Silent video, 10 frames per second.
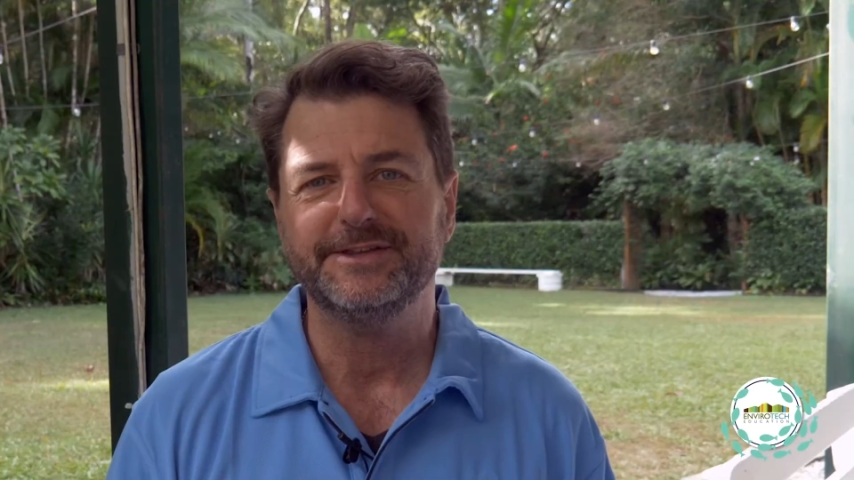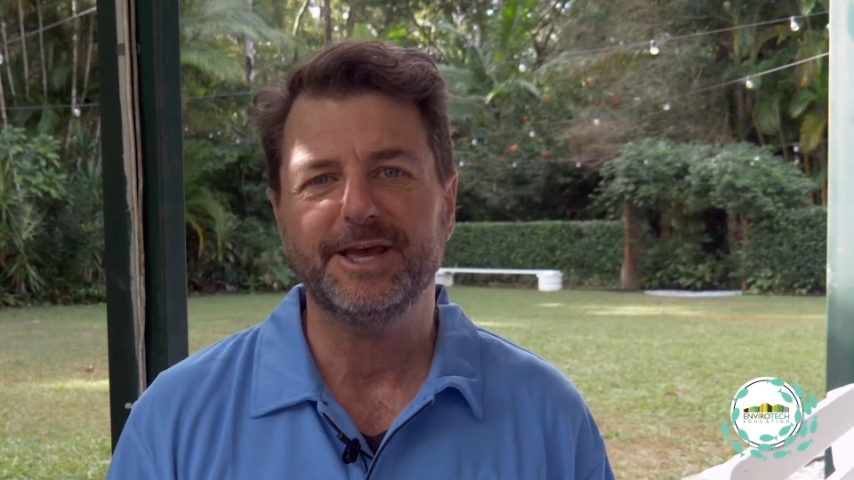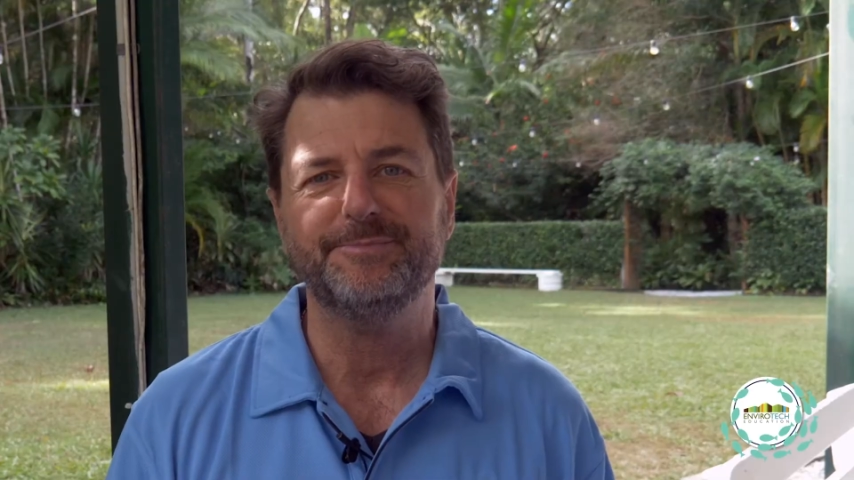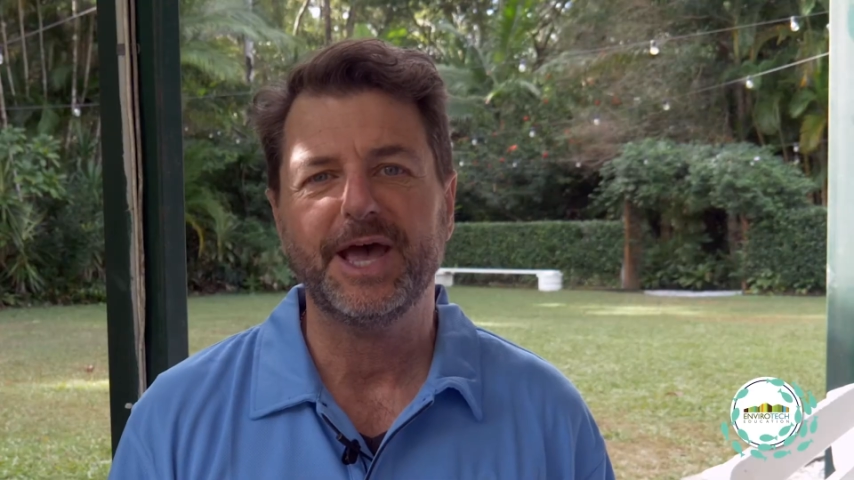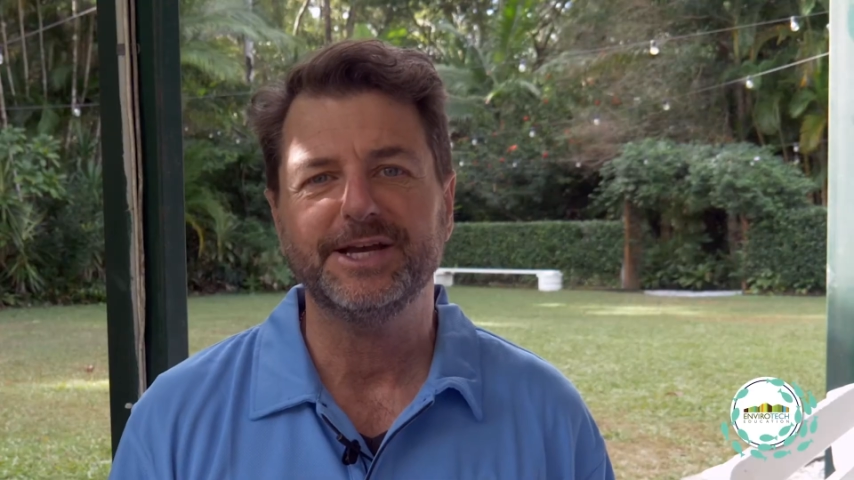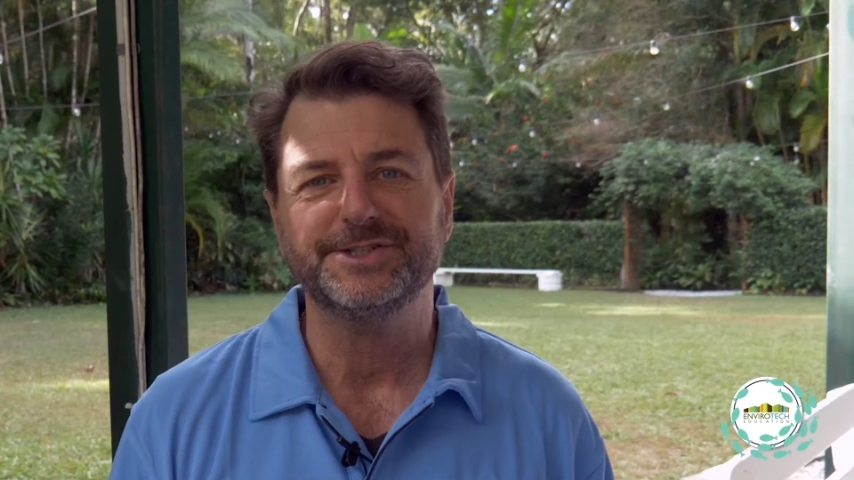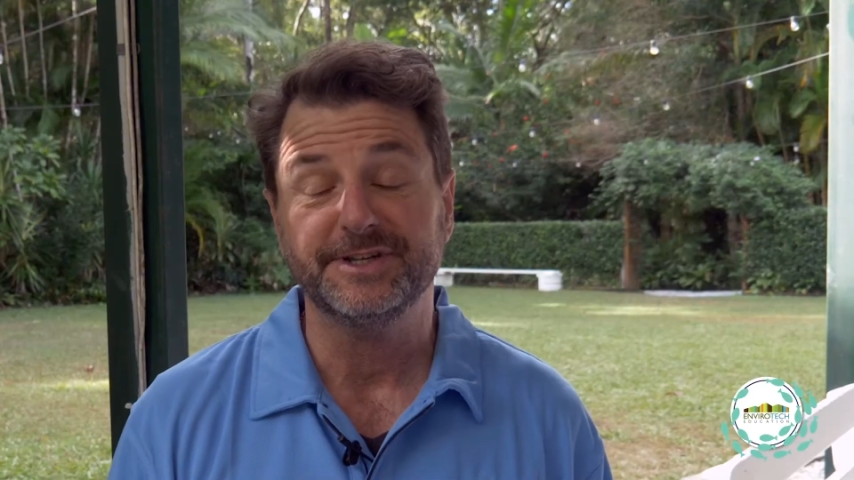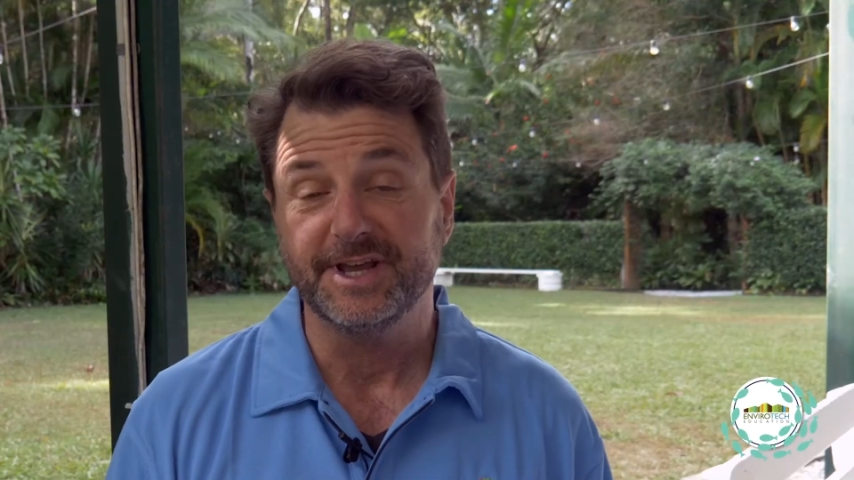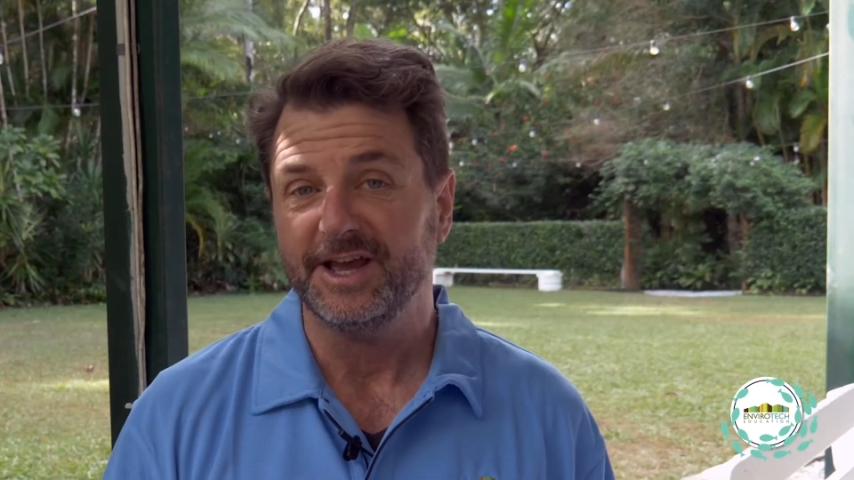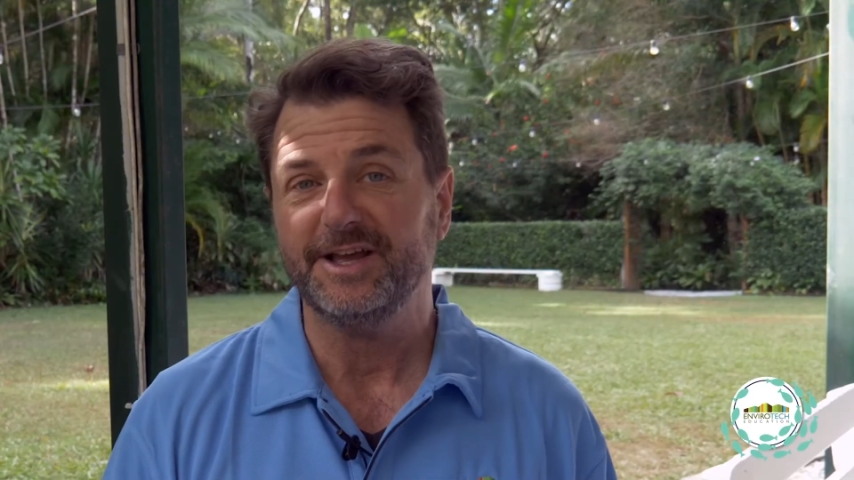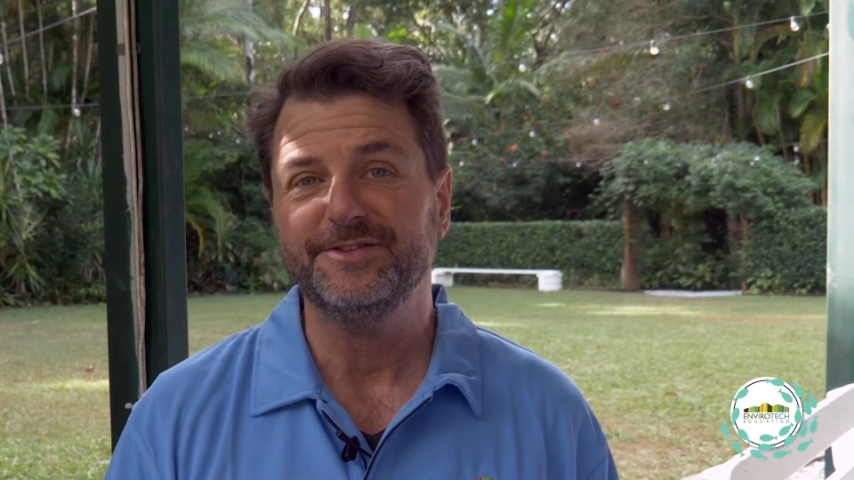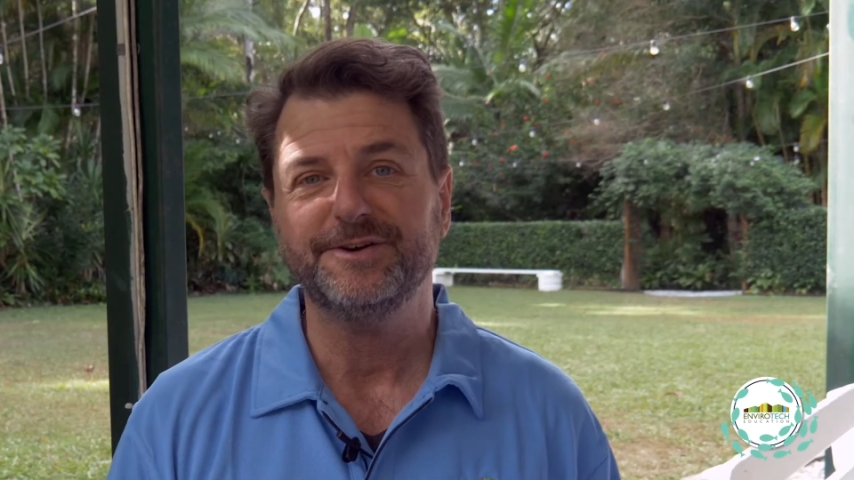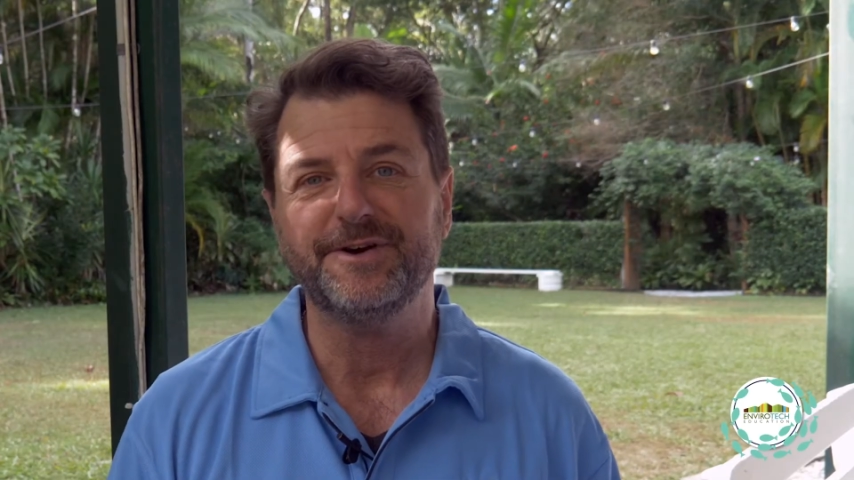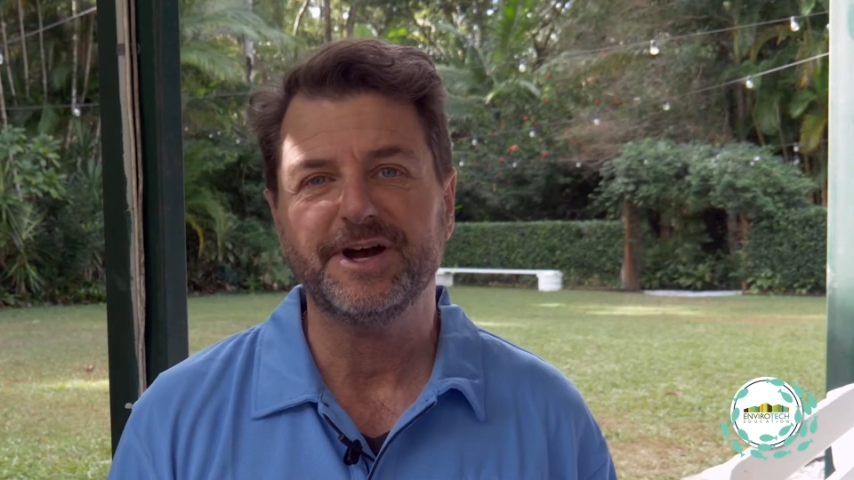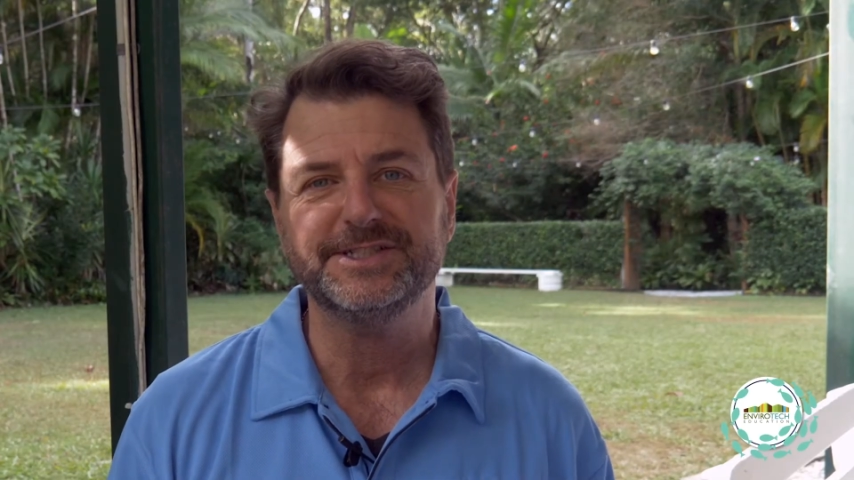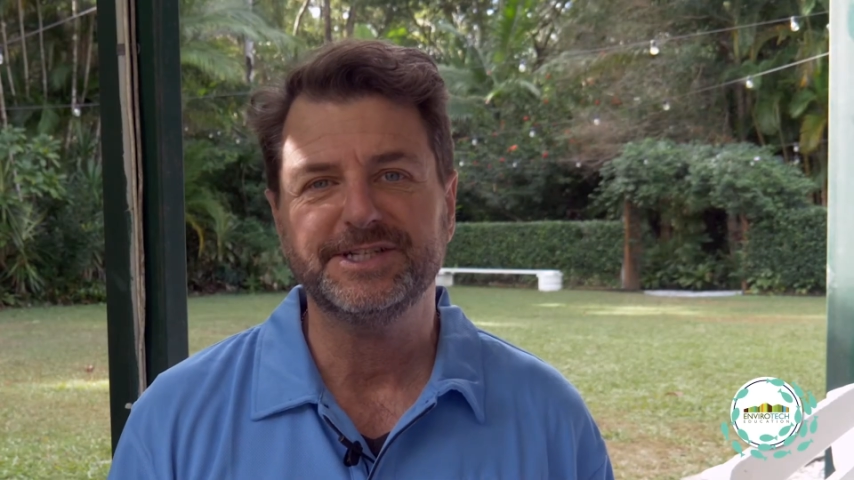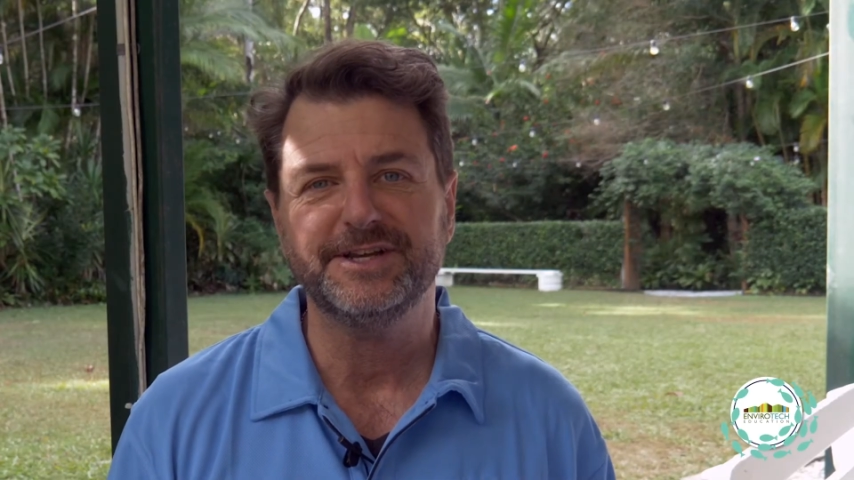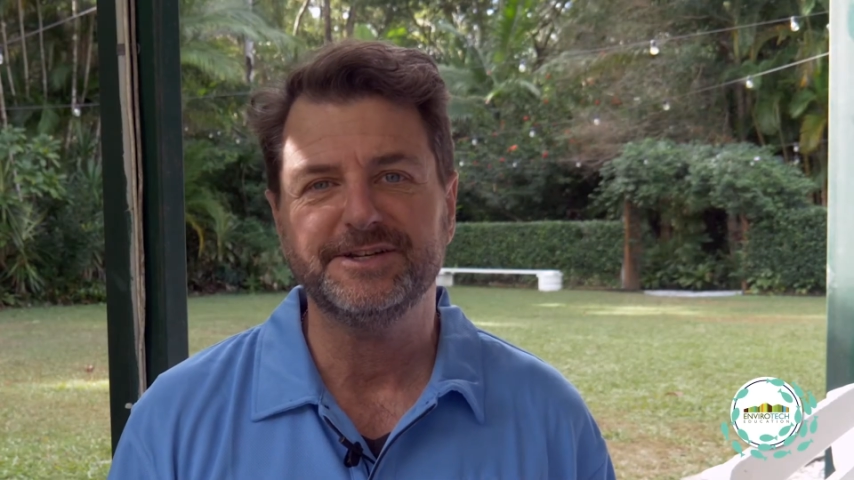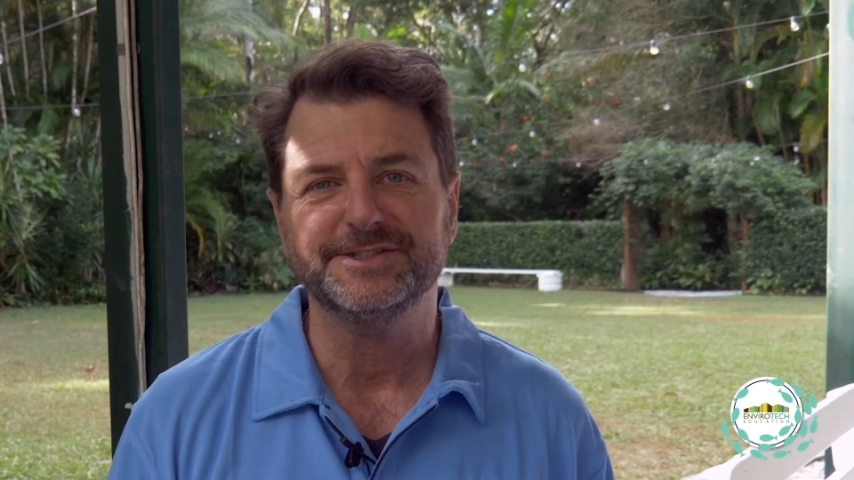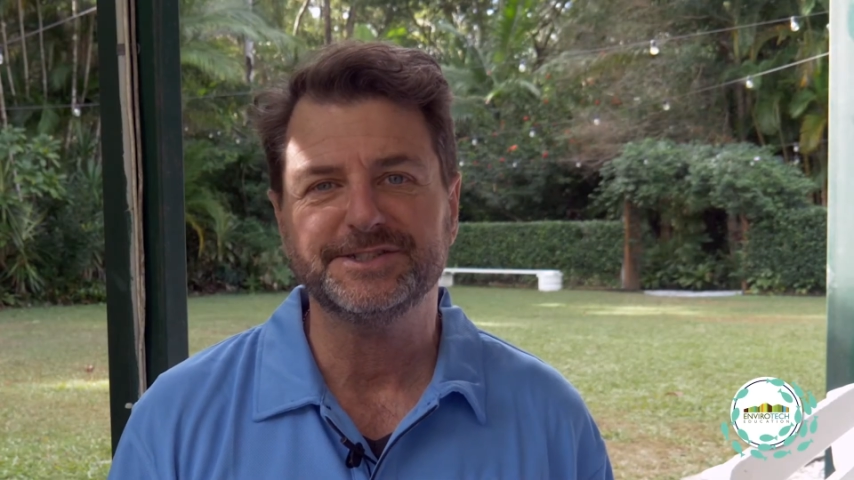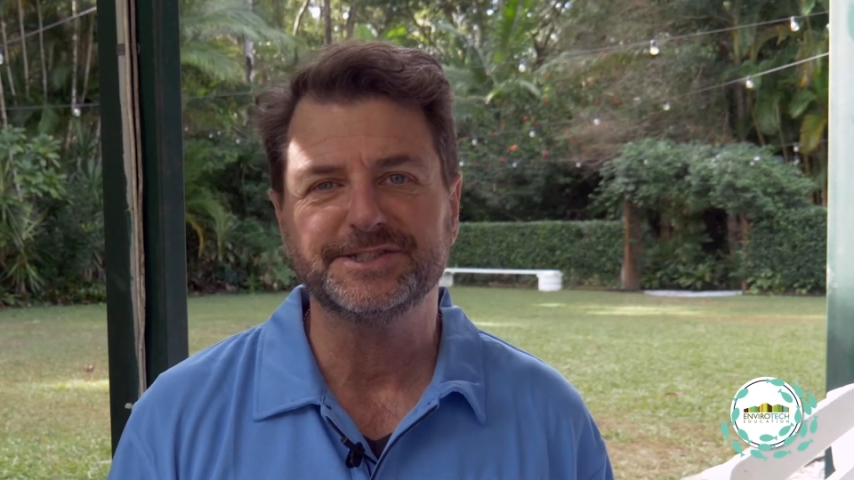their passion and their ideas,